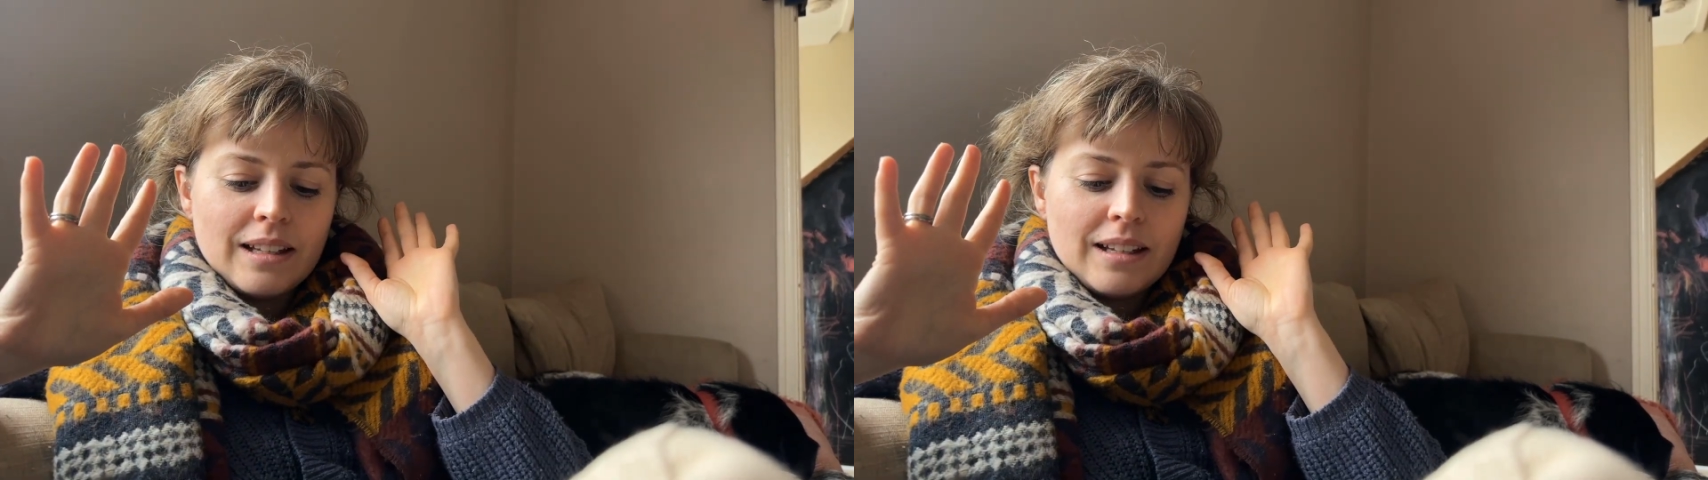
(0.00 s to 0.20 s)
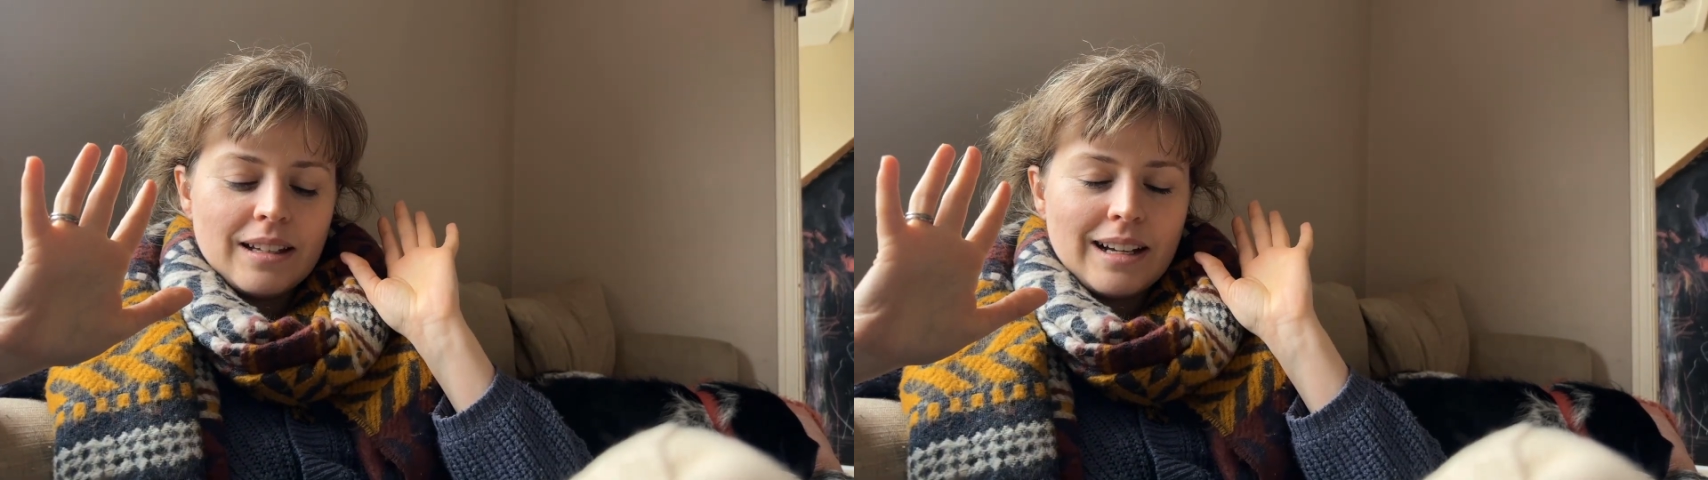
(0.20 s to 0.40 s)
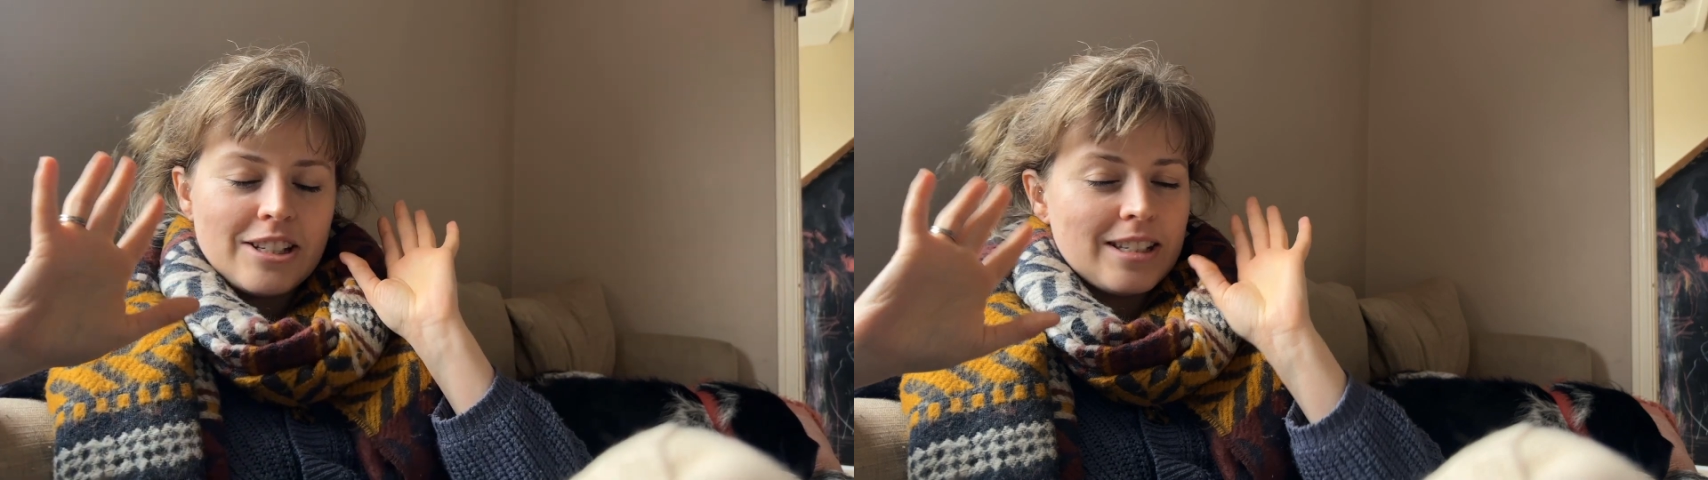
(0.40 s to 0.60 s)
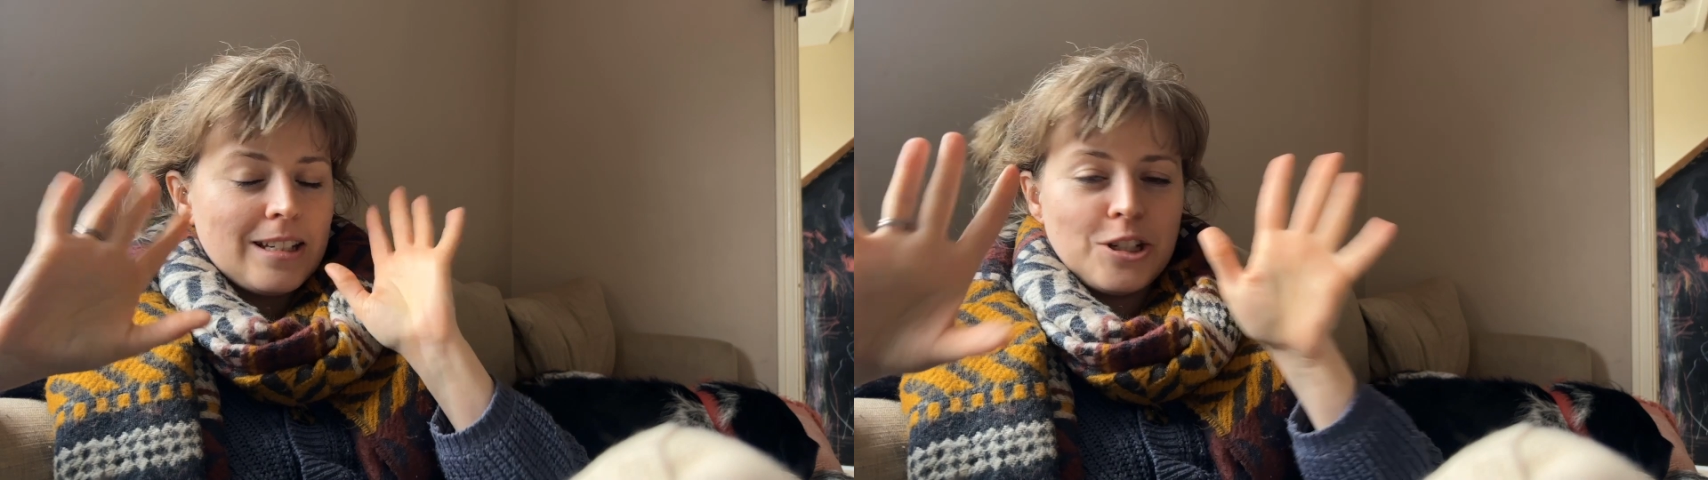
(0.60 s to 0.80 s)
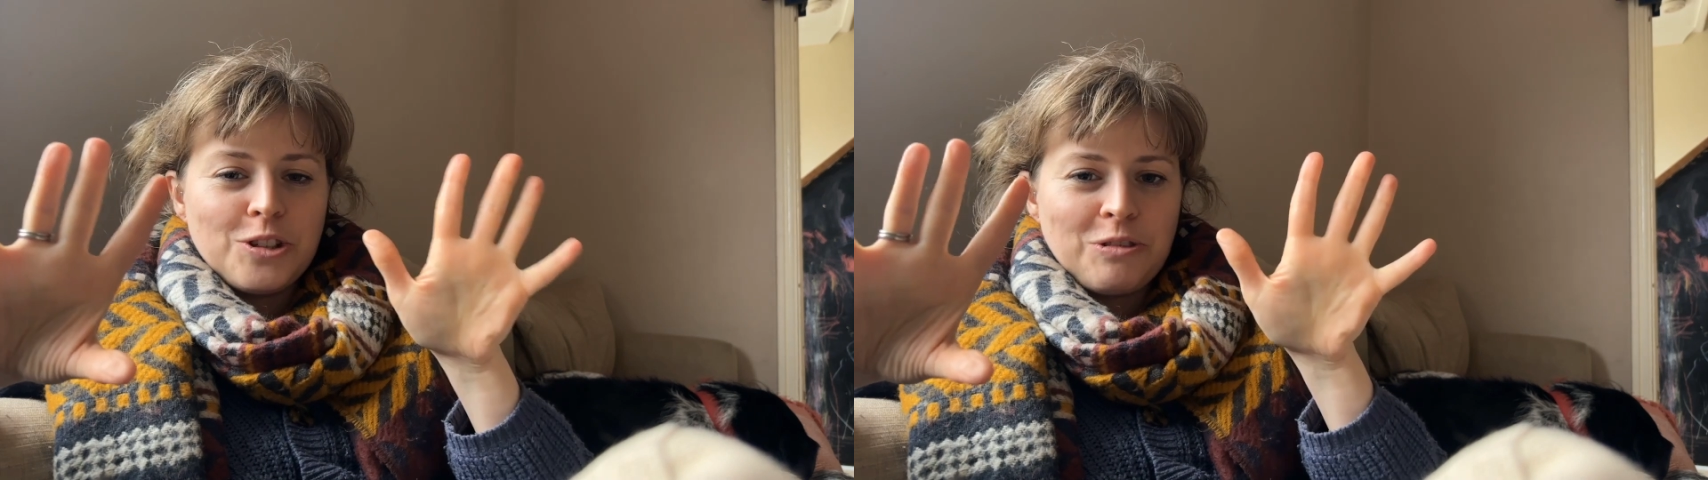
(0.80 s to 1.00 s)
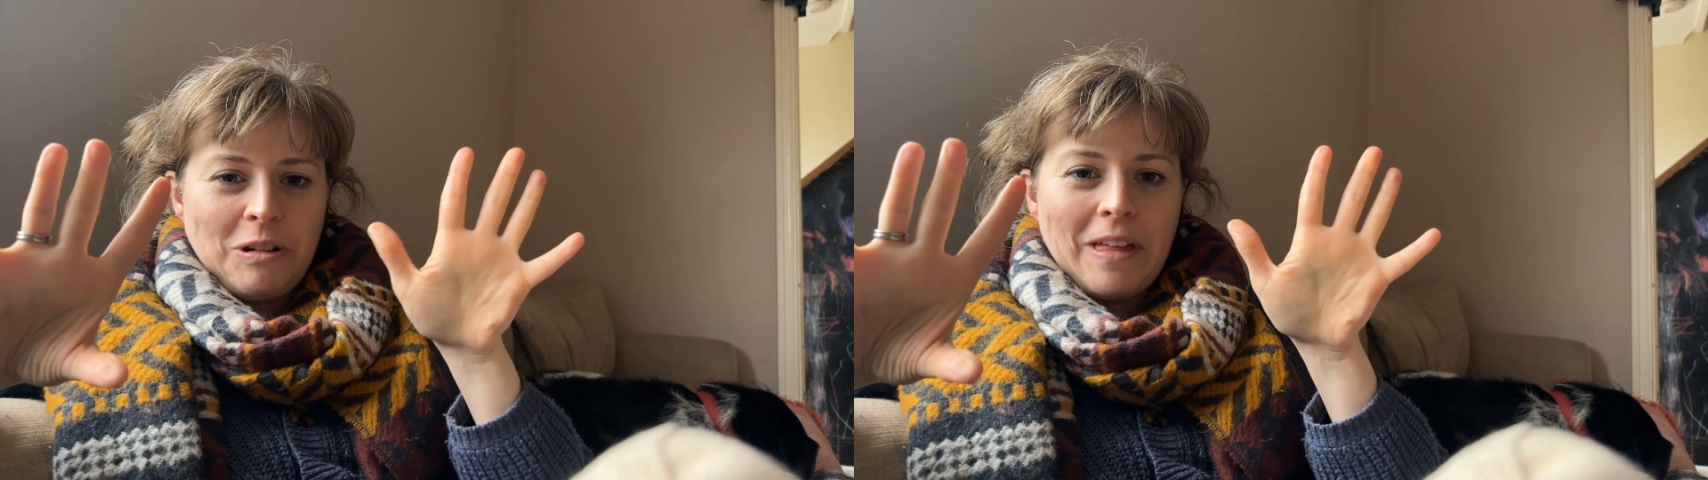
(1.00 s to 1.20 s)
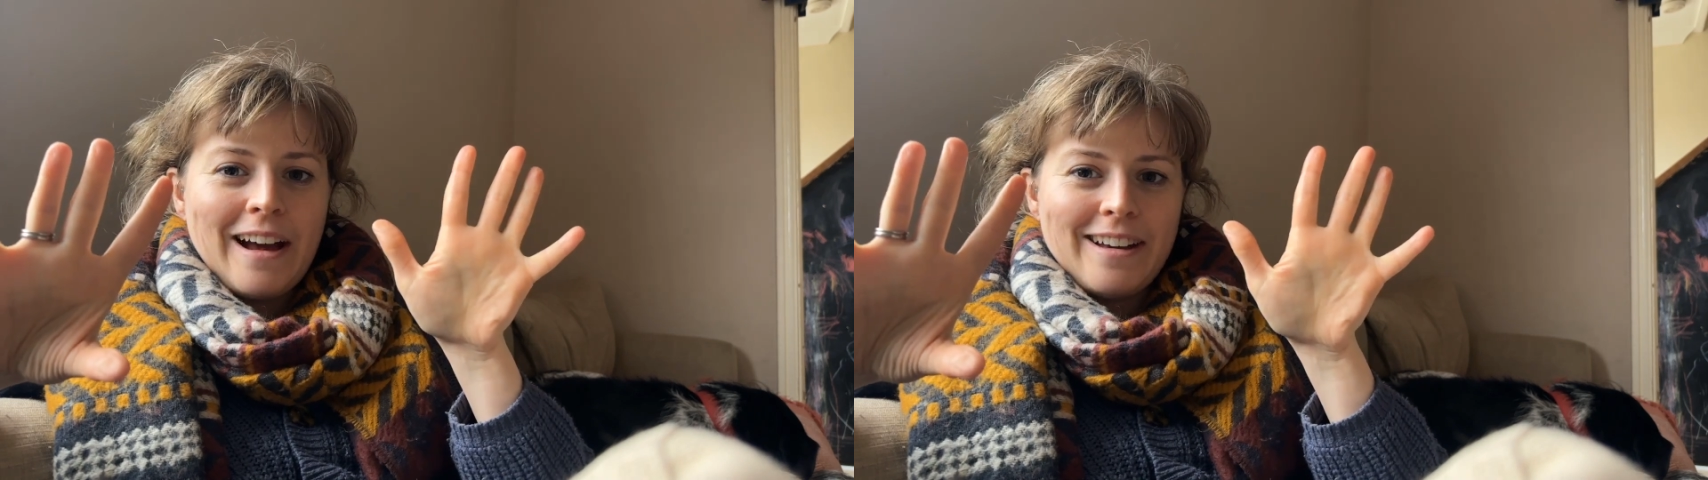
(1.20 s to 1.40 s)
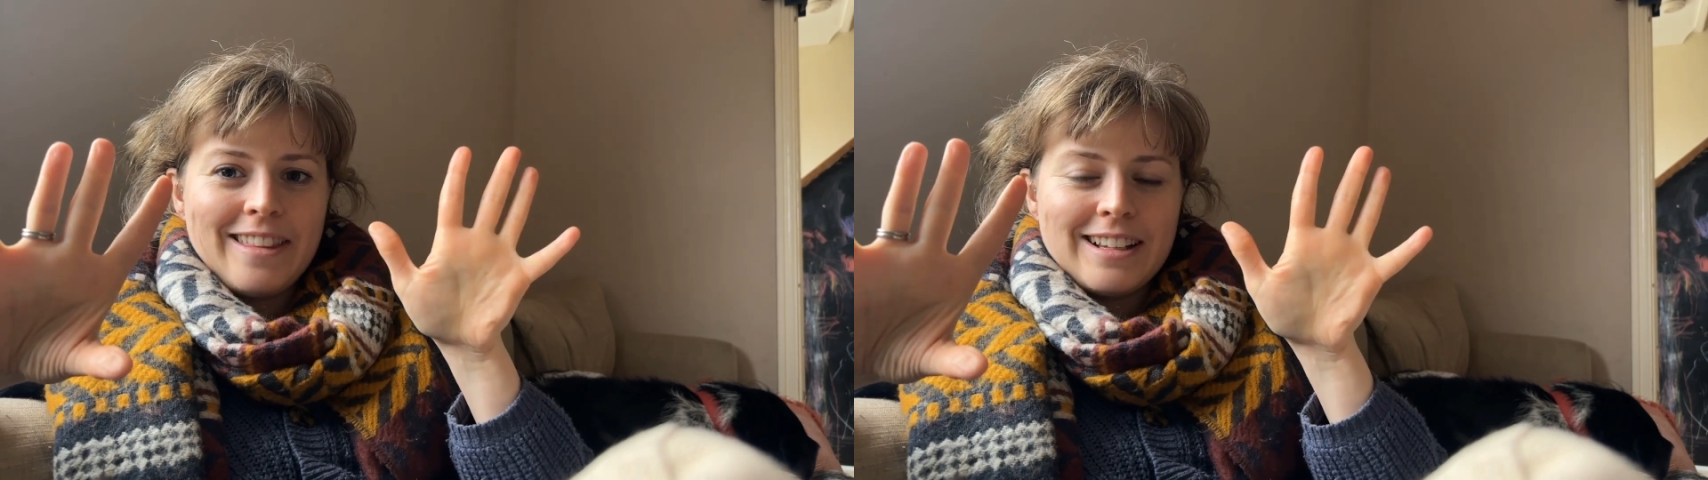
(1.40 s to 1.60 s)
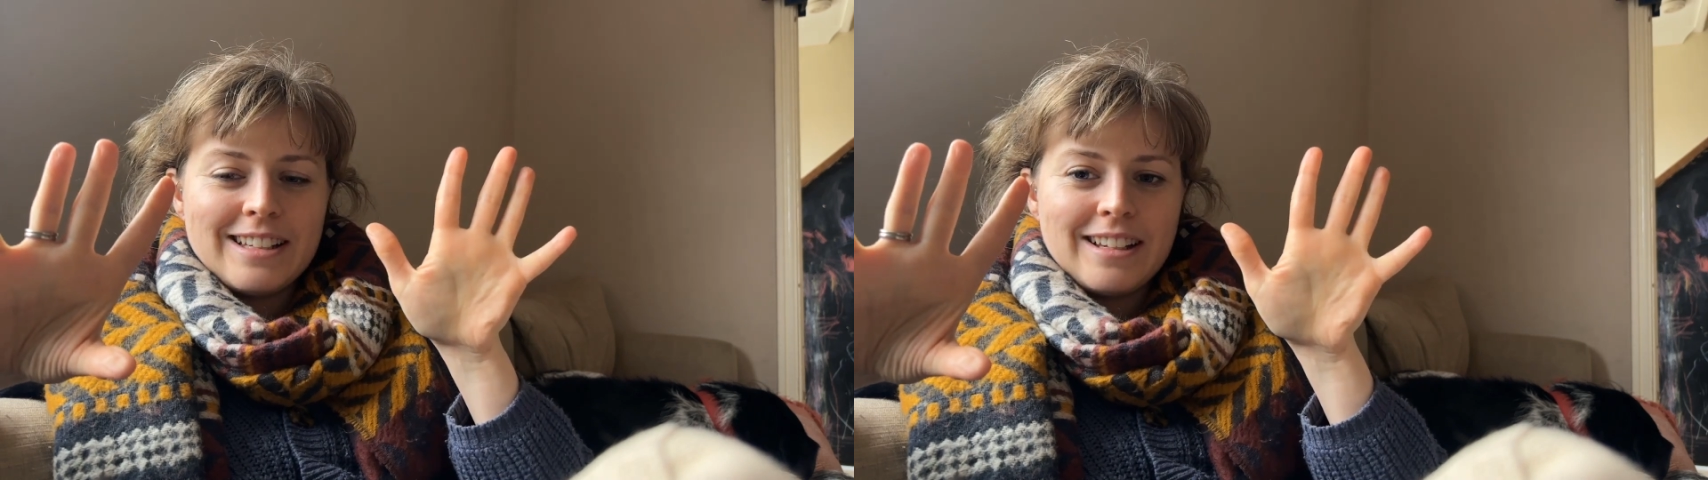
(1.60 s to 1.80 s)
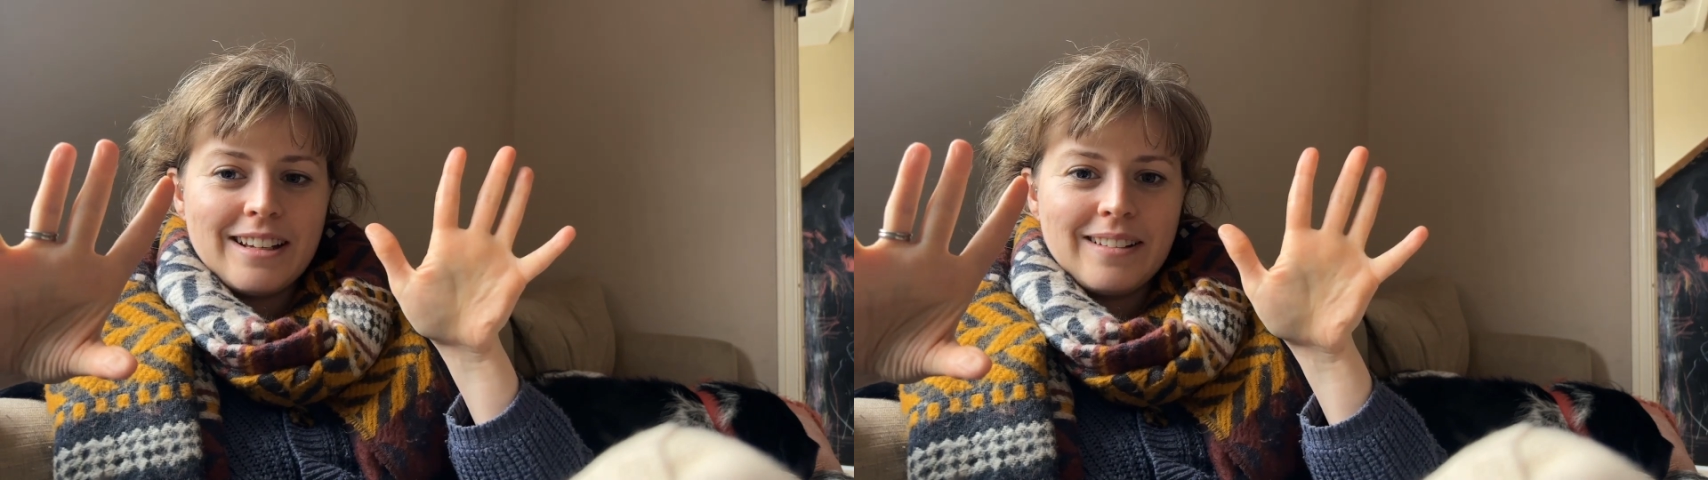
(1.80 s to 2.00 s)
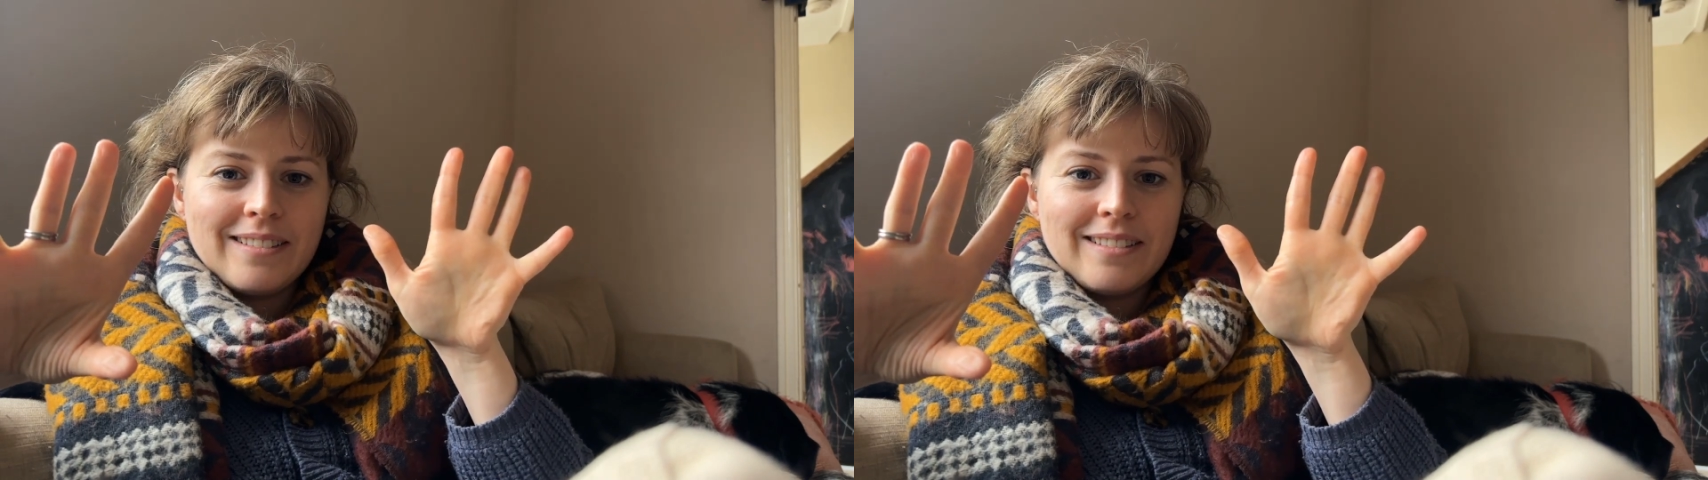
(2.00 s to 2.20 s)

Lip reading: I just needed to throw that out there today